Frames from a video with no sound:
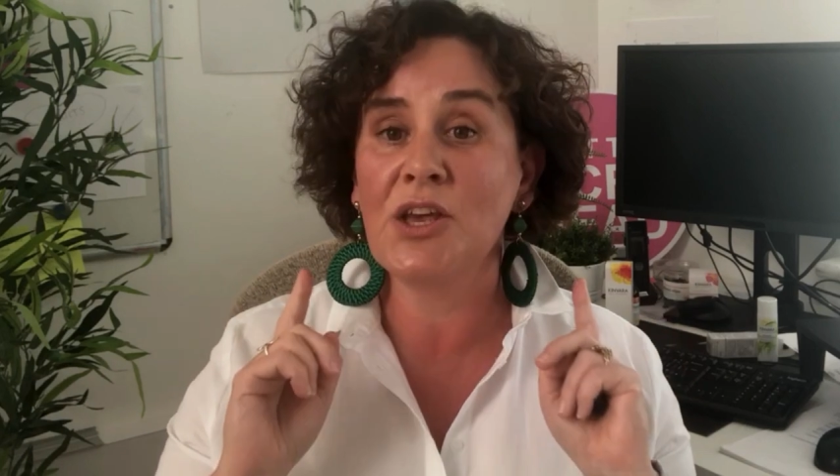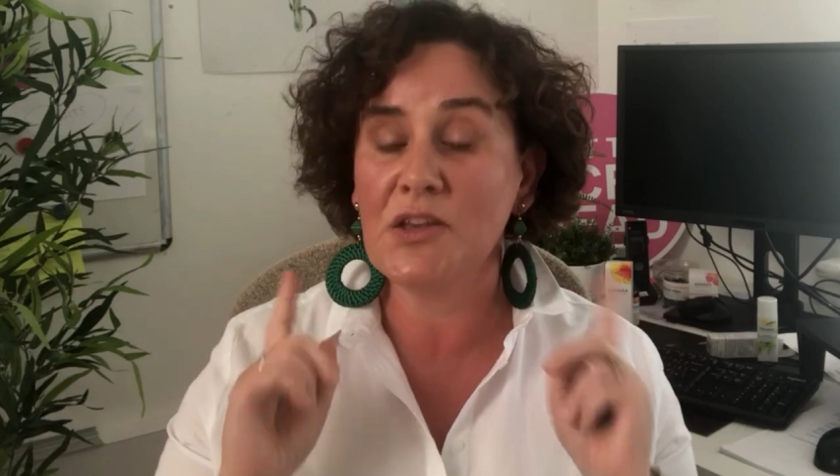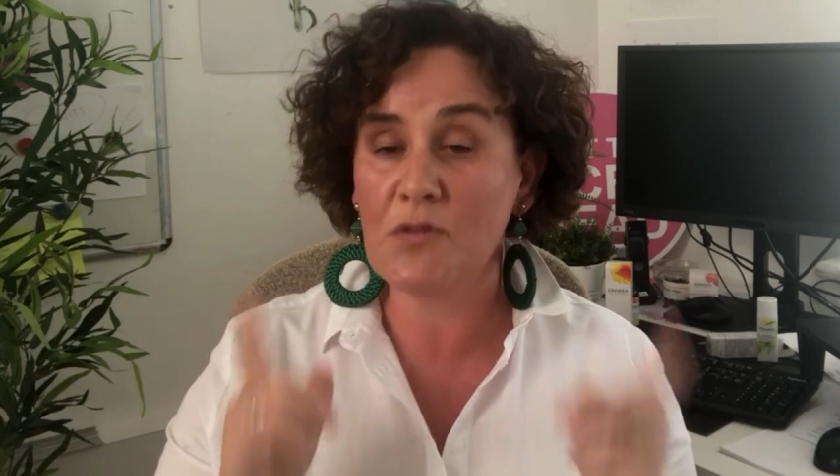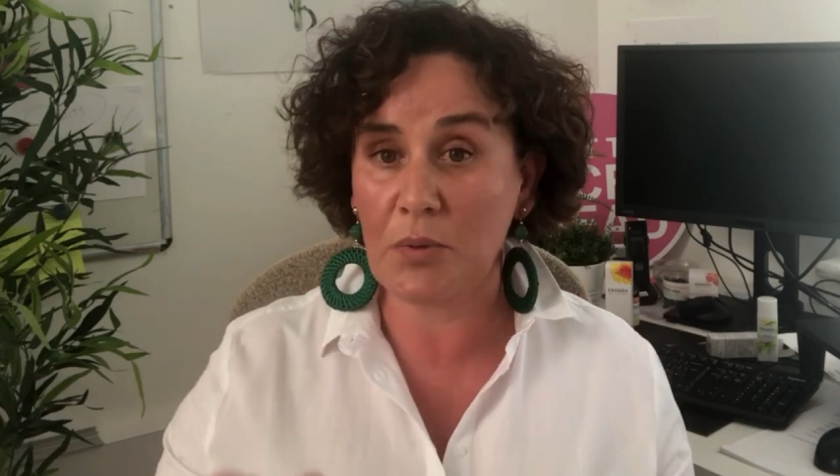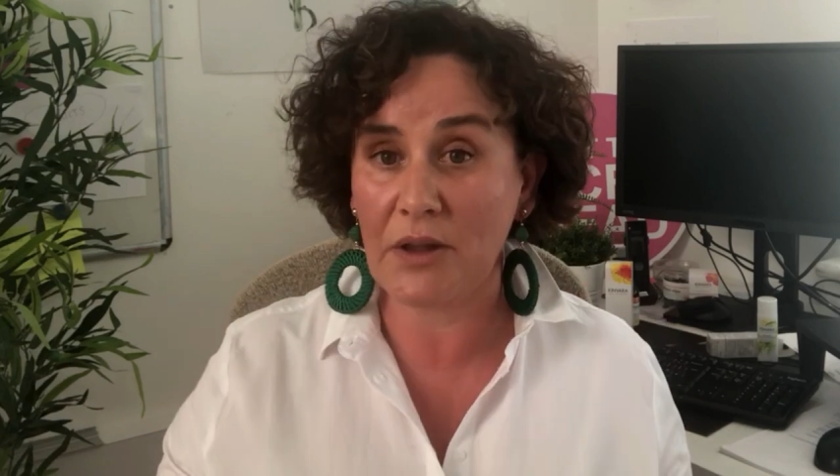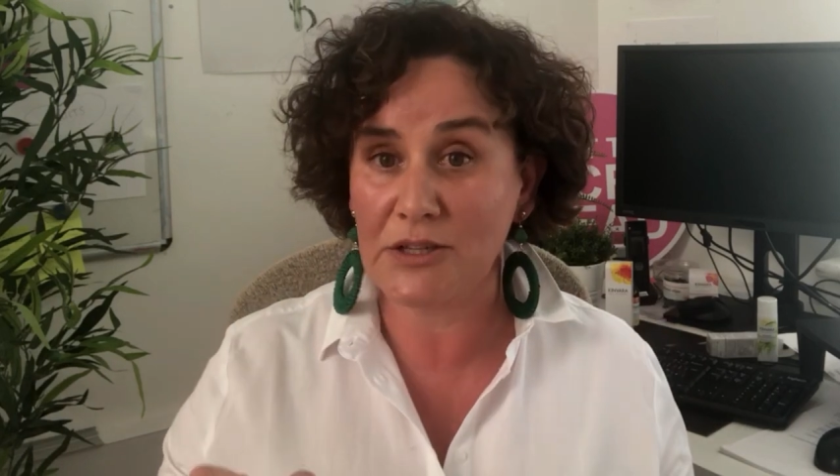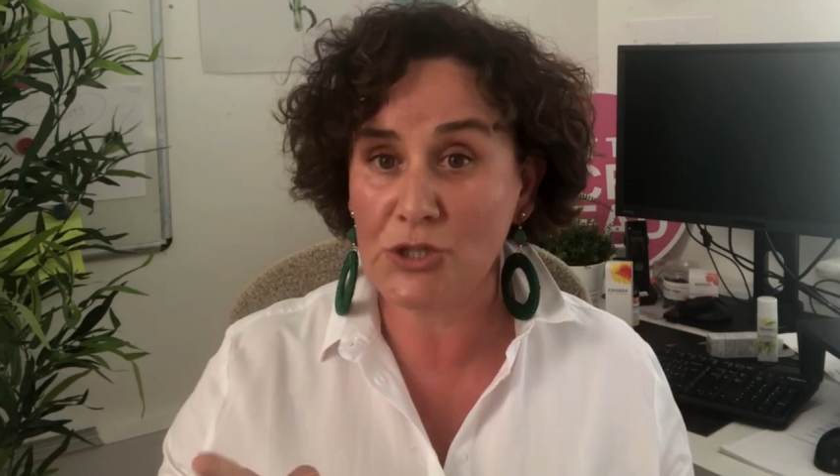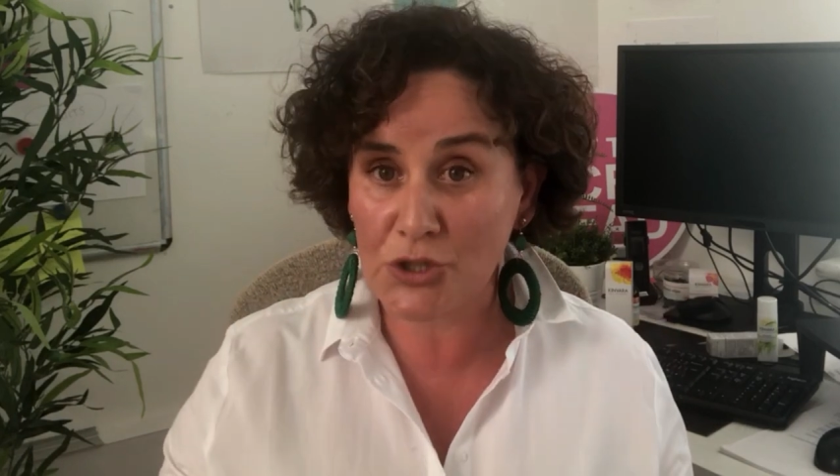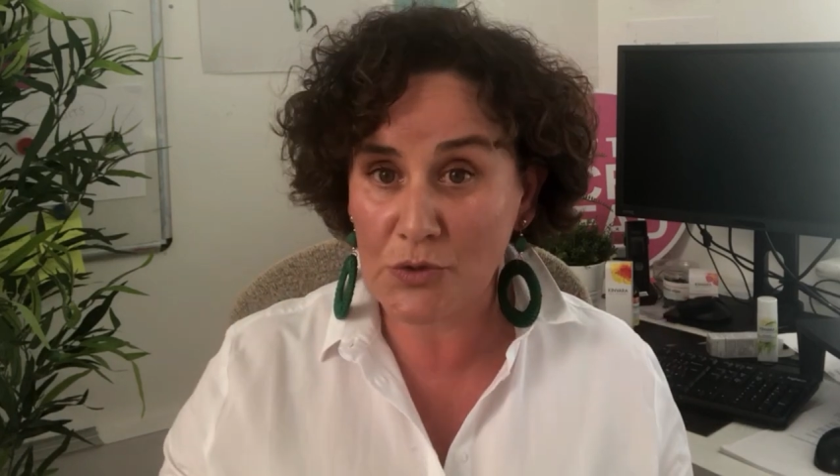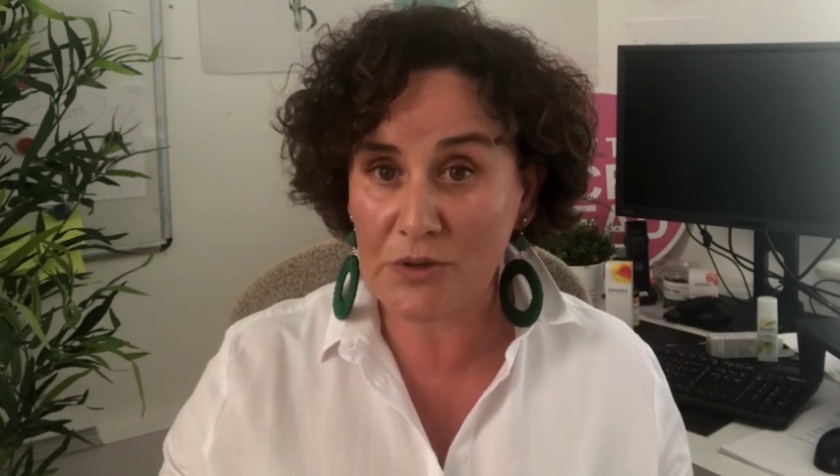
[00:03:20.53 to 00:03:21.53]
you've
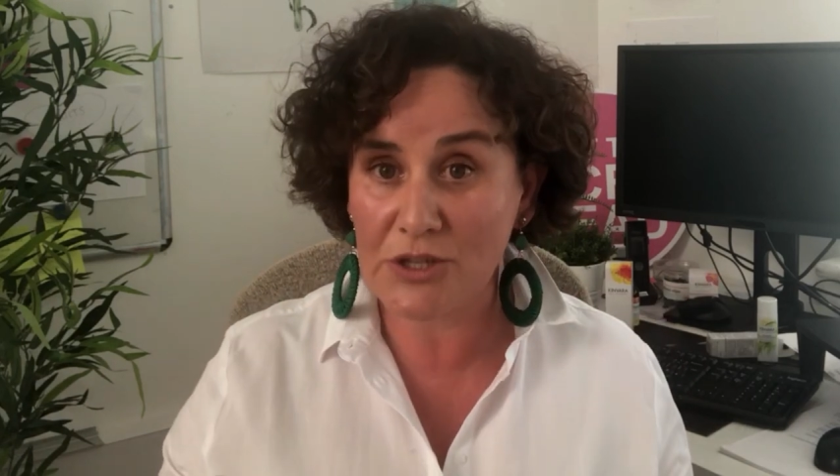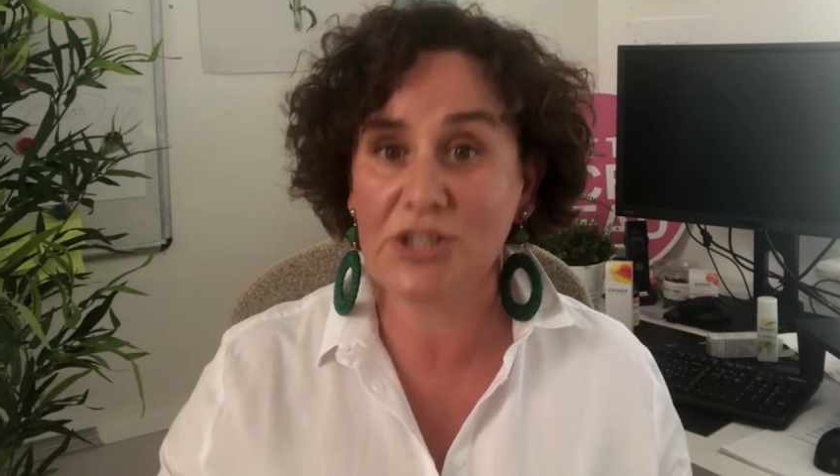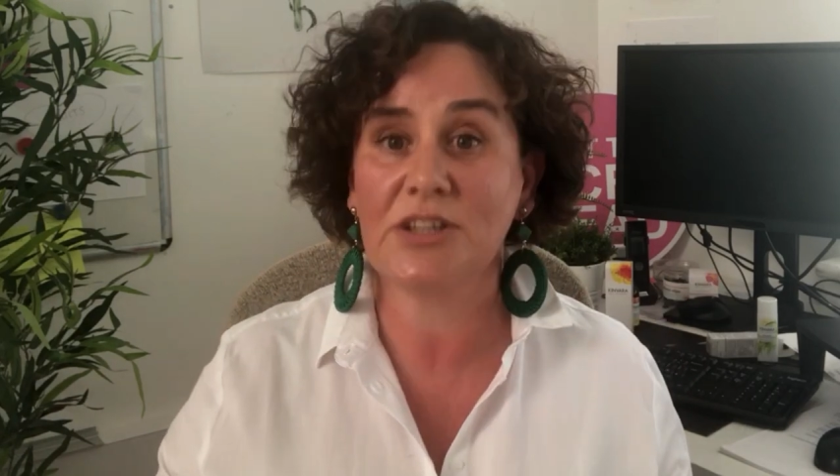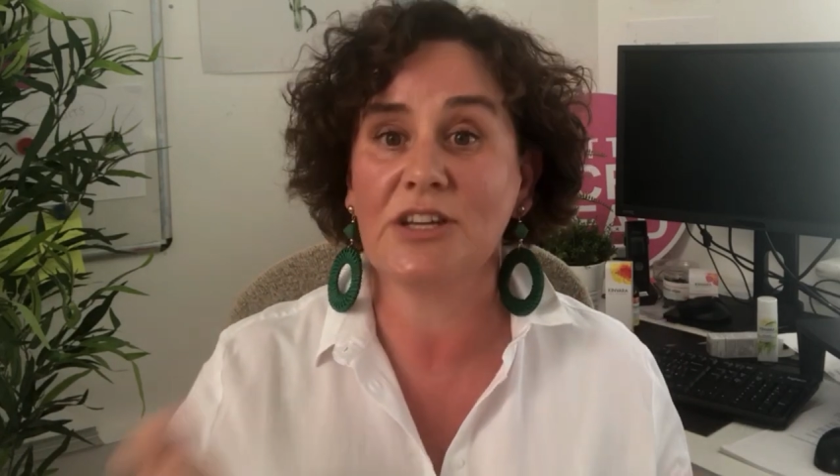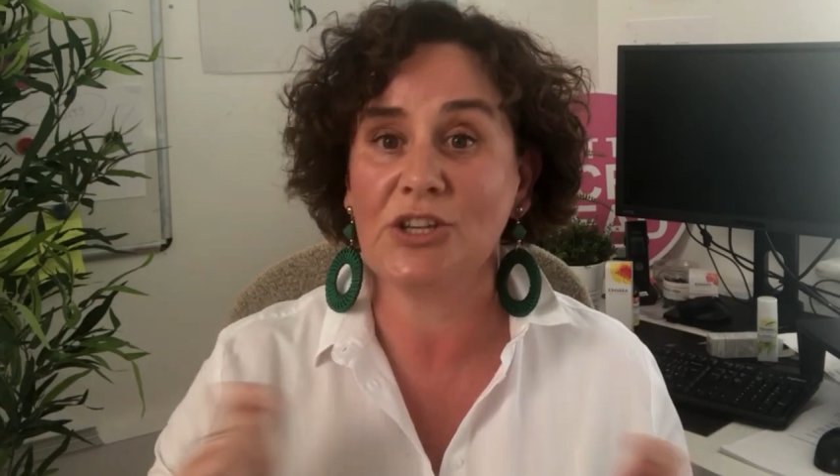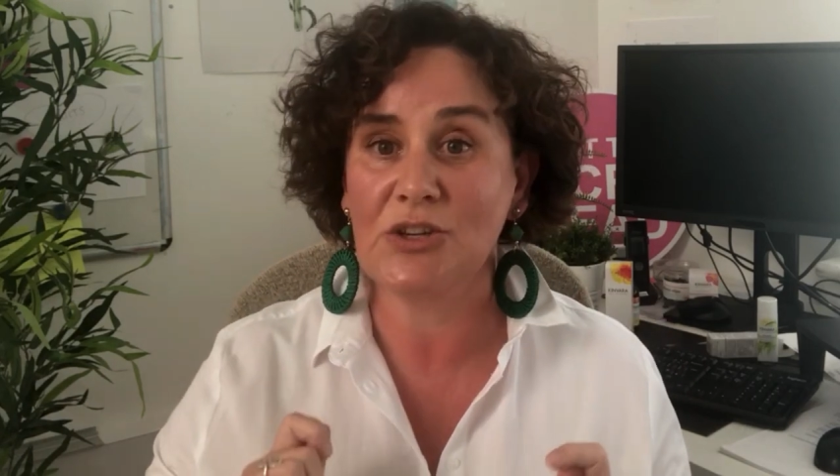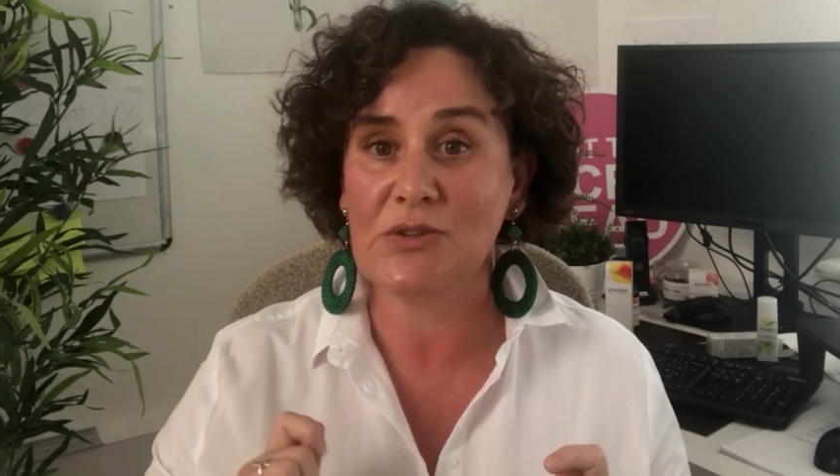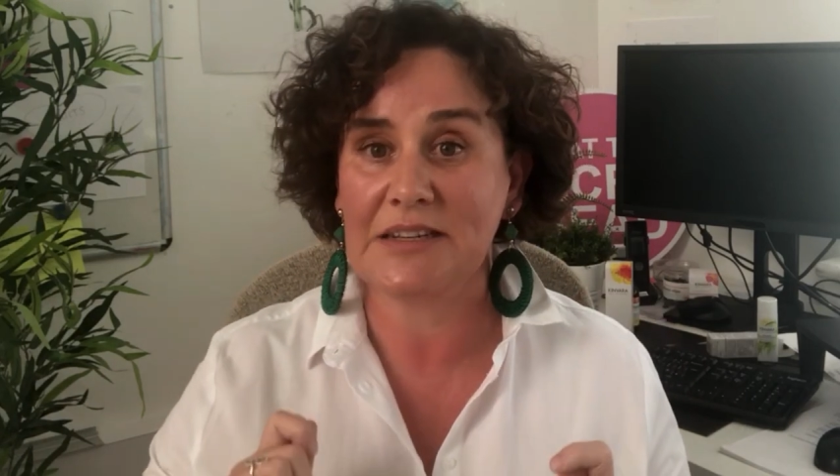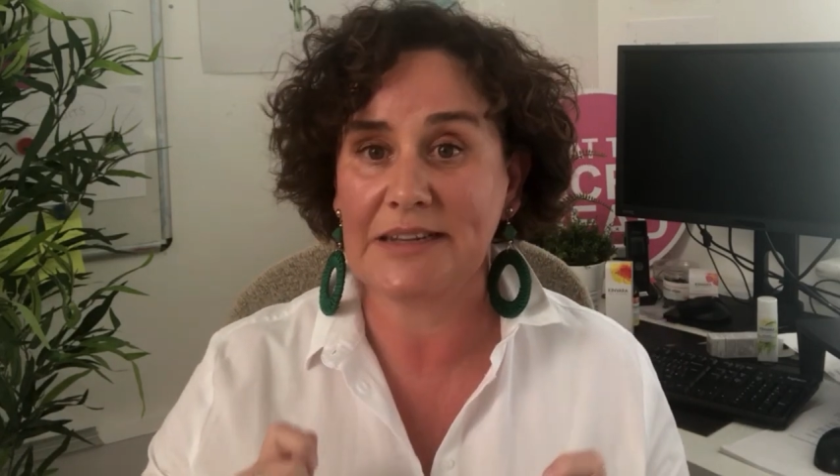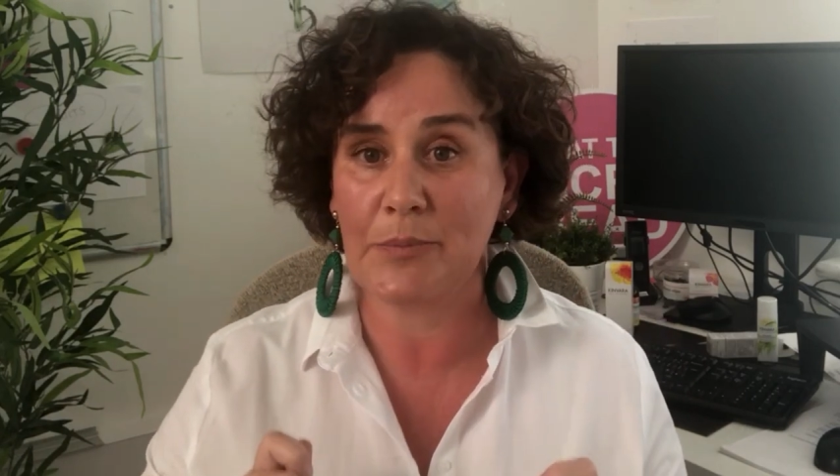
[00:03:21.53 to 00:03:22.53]
applied too much and
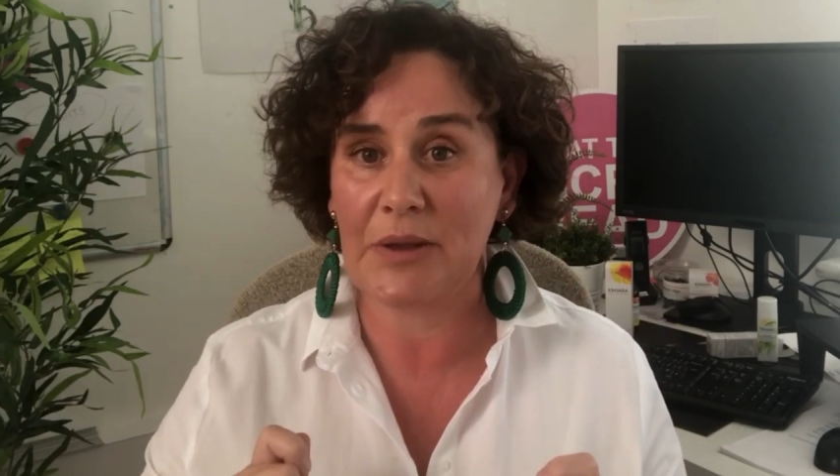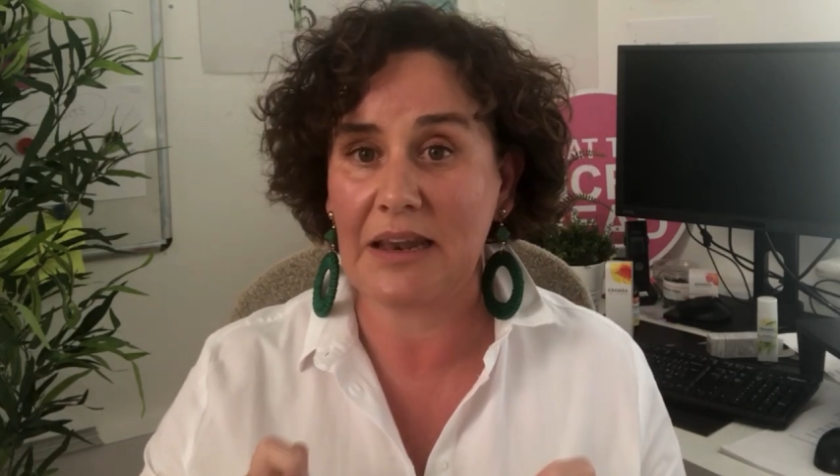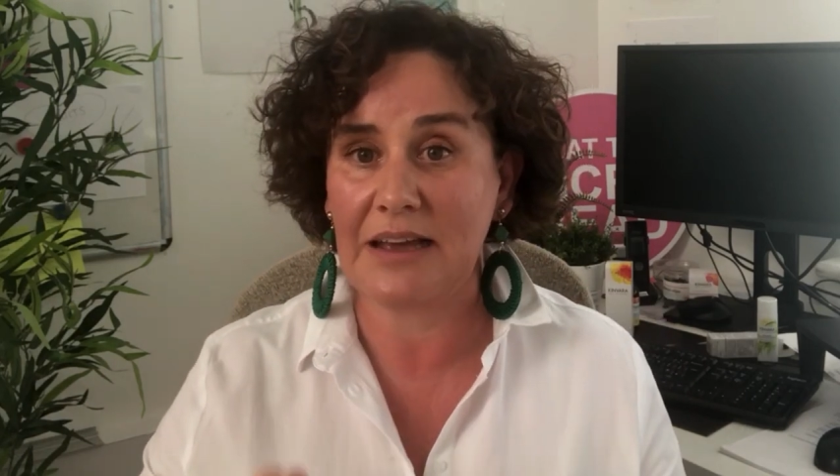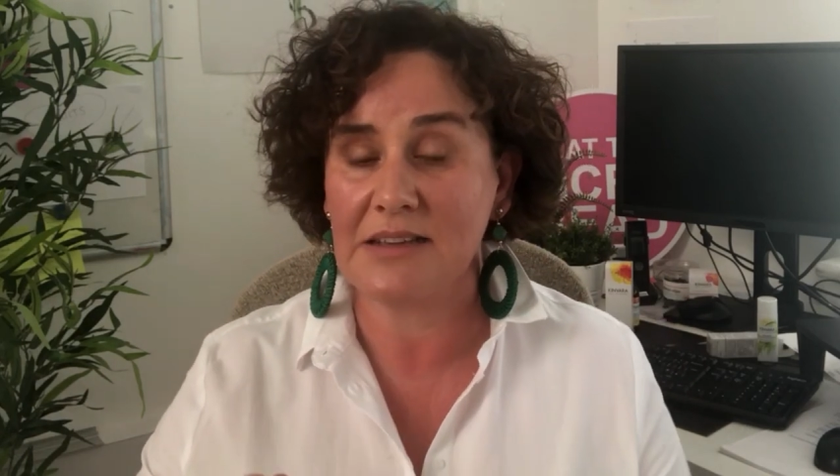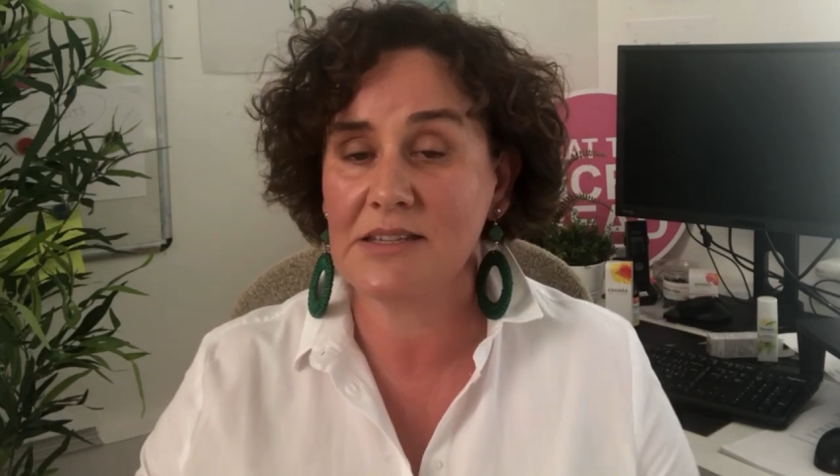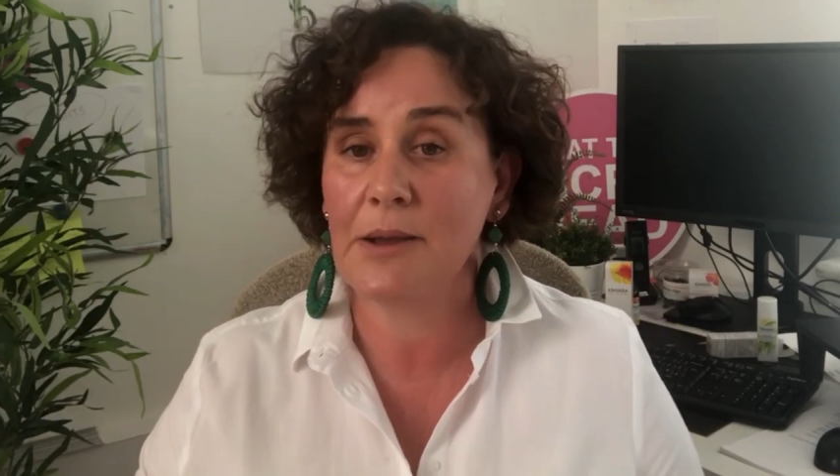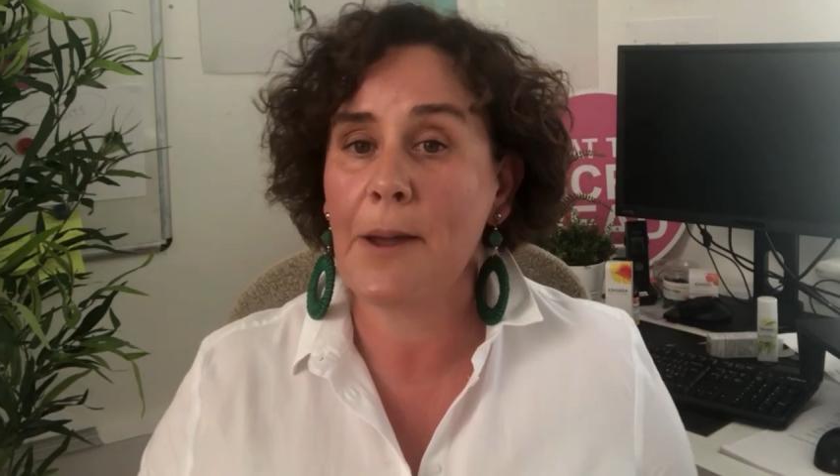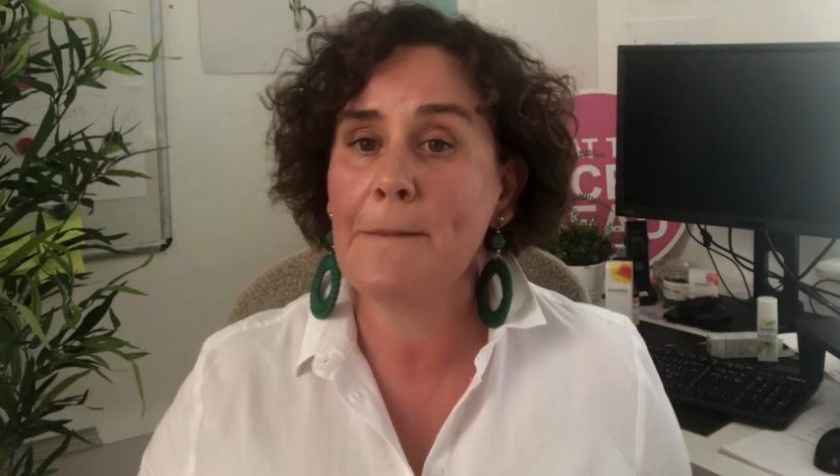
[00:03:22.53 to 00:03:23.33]
use a little bit less.